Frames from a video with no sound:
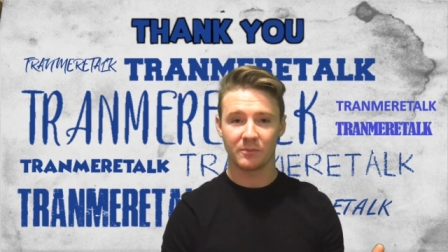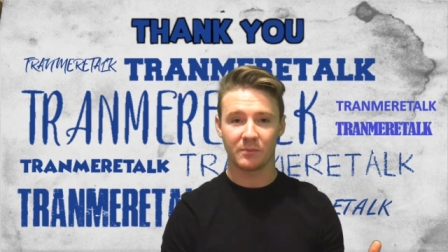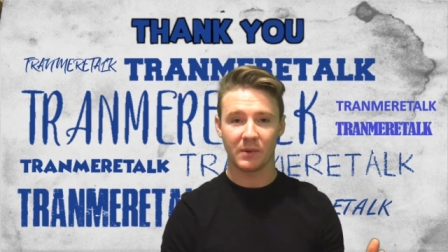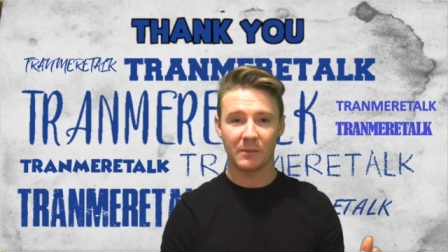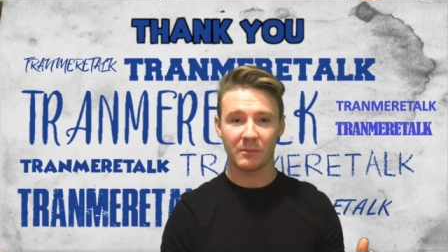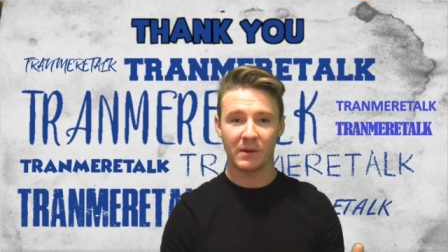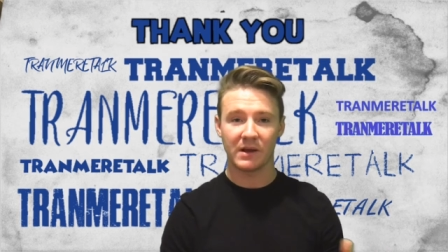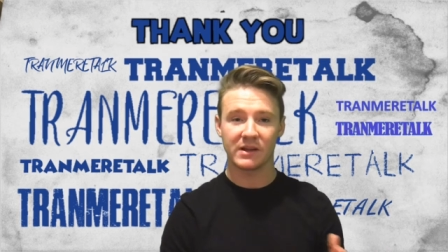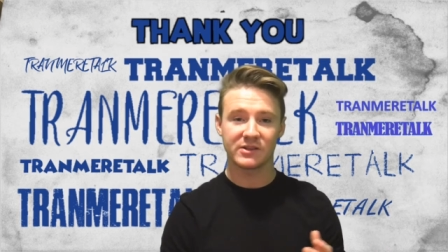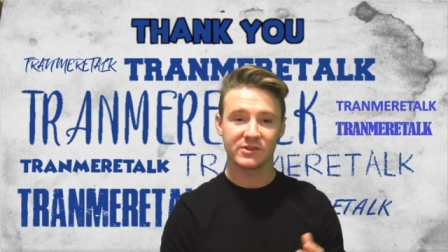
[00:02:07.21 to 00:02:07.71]

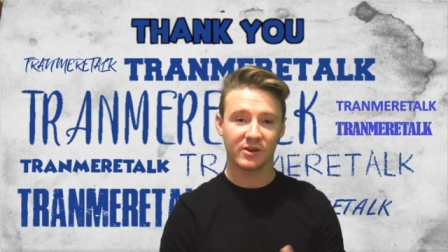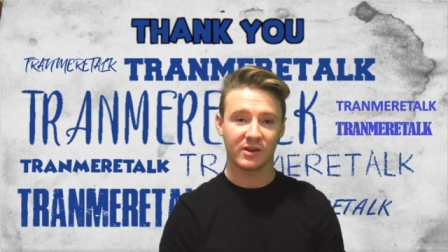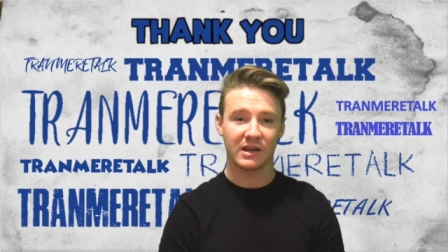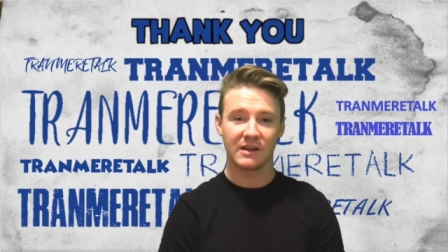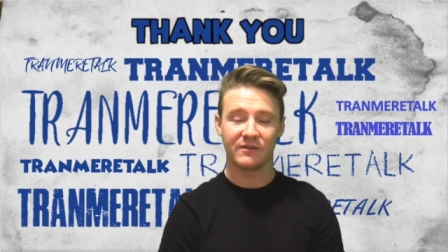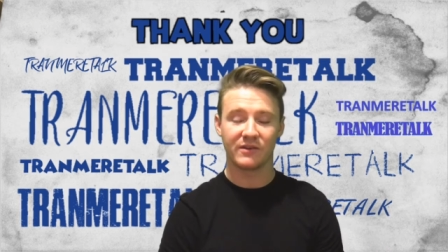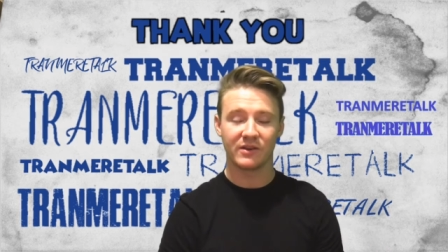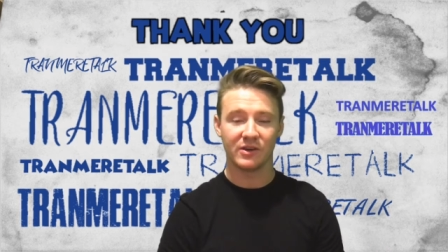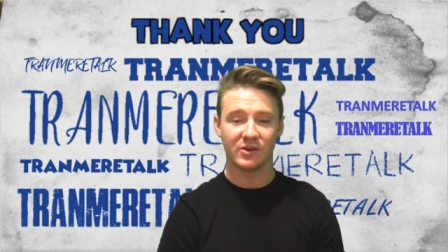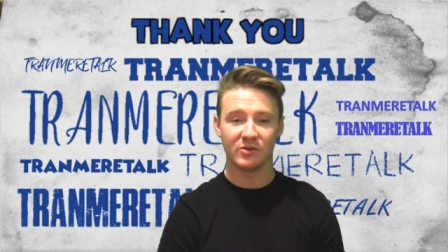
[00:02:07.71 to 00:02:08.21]
Ben Tollitt,
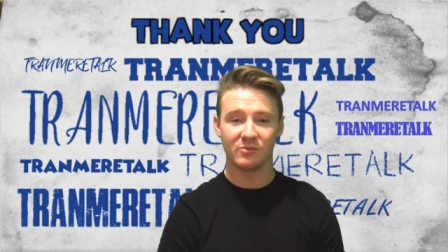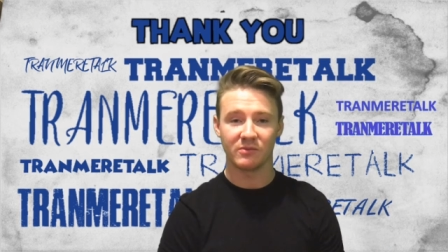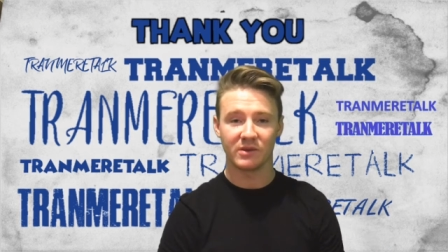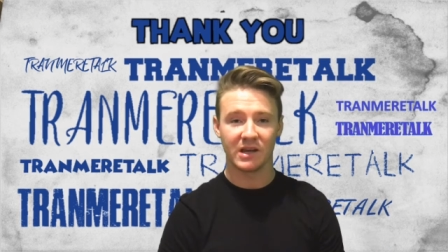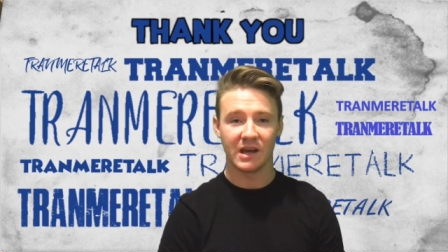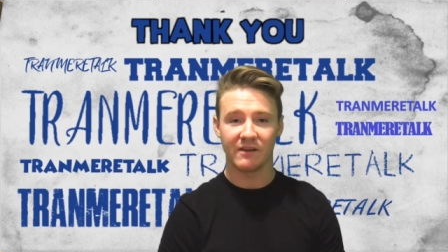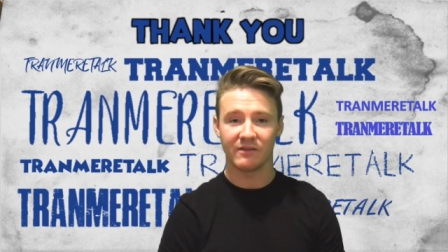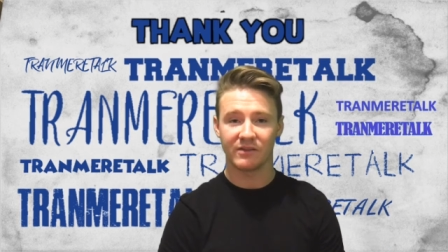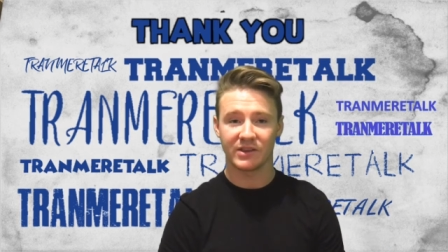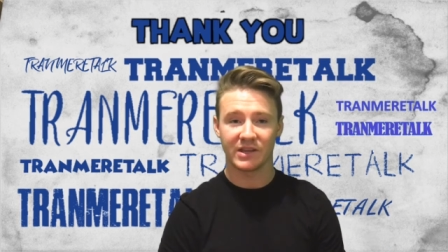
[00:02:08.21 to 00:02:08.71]
if you knew him,
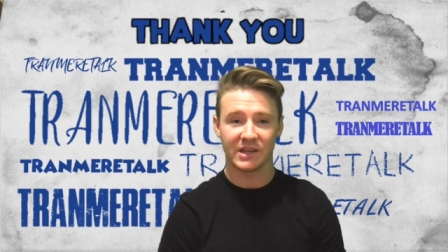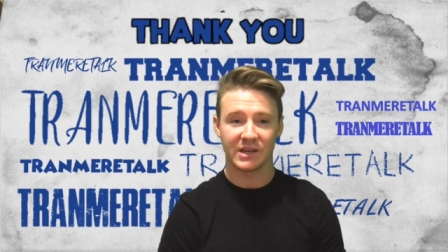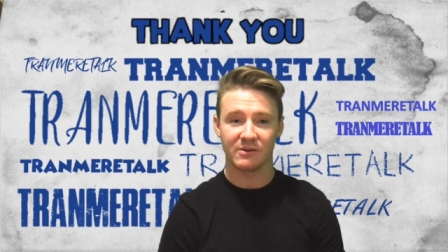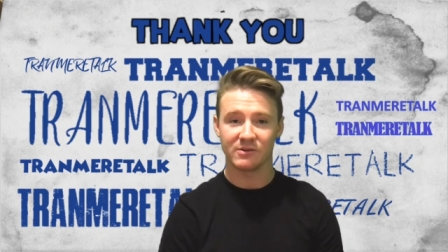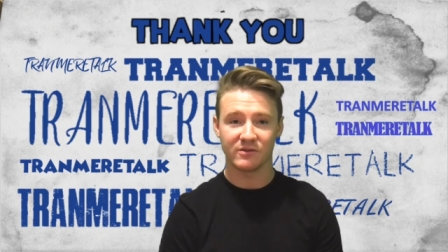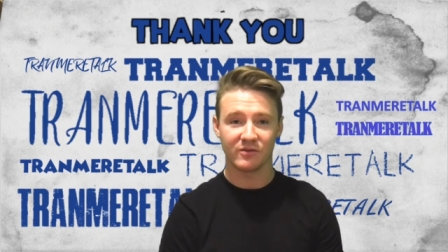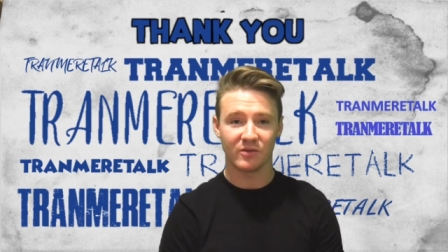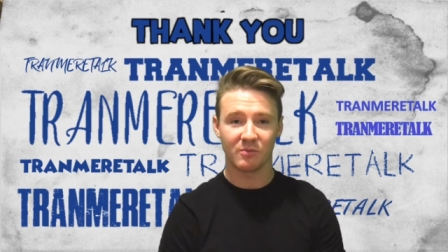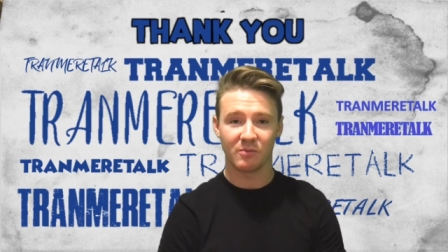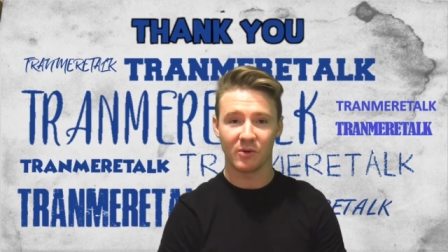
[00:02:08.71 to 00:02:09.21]
you never think he
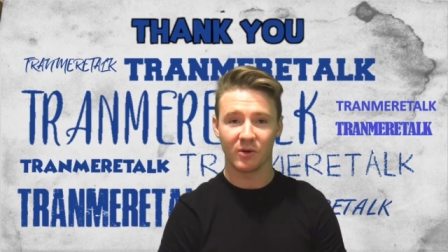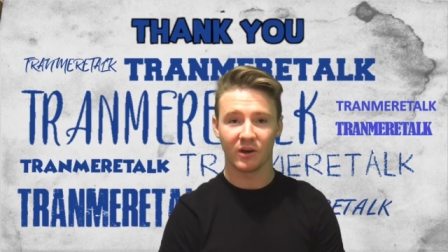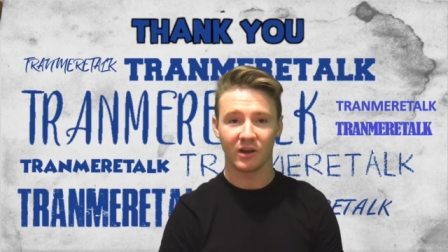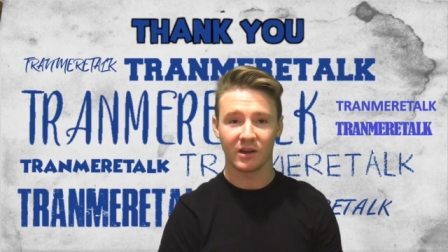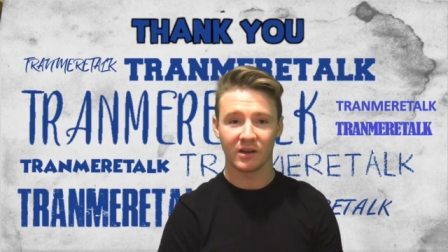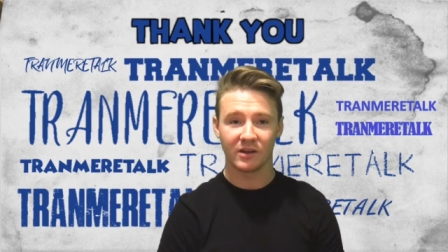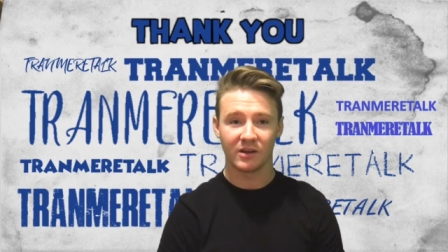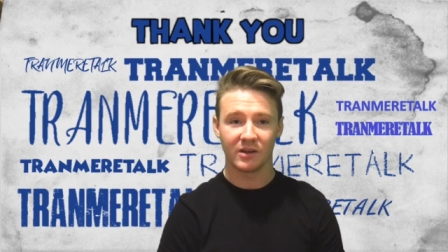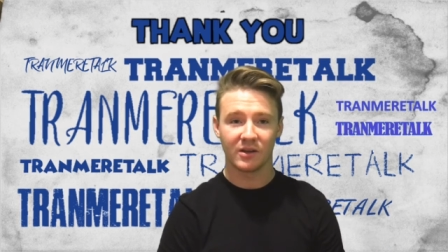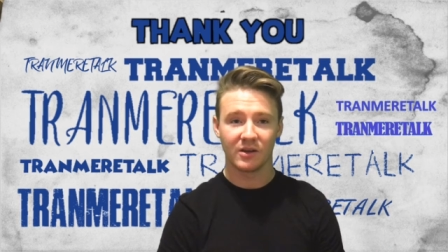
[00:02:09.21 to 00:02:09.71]
was a footballer,